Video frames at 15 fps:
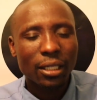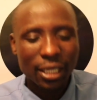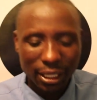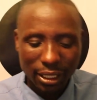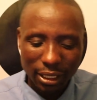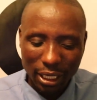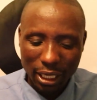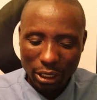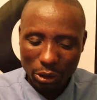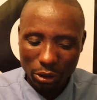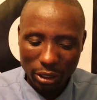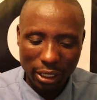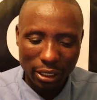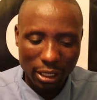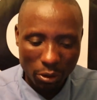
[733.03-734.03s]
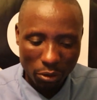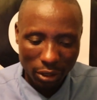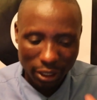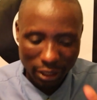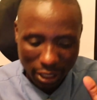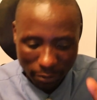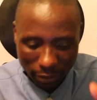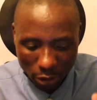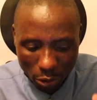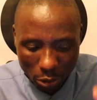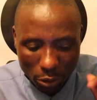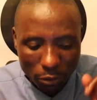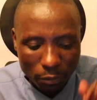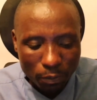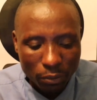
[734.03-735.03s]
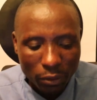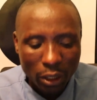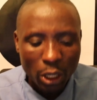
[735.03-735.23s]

Just trying to test the waters. Number two,